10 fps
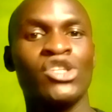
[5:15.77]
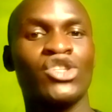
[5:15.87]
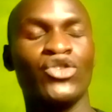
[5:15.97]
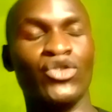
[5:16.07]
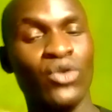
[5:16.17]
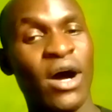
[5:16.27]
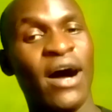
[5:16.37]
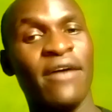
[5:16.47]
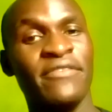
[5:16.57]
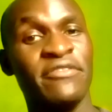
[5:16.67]
So you
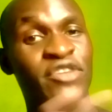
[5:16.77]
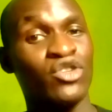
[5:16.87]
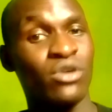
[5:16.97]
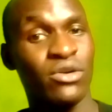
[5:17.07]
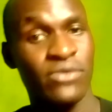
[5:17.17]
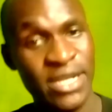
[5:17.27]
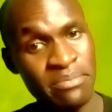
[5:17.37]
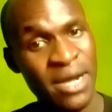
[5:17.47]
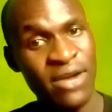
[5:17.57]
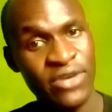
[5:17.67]
have, if you are already
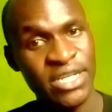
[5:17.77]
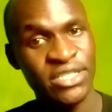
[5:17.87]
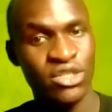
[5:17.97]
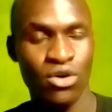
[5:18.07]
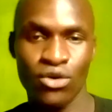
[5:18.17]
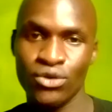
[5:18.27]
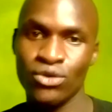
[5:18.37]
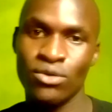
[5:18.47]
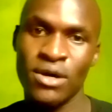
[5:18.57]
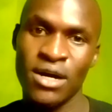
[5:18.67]
married or
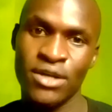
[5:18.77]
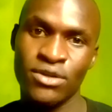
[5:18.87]
you're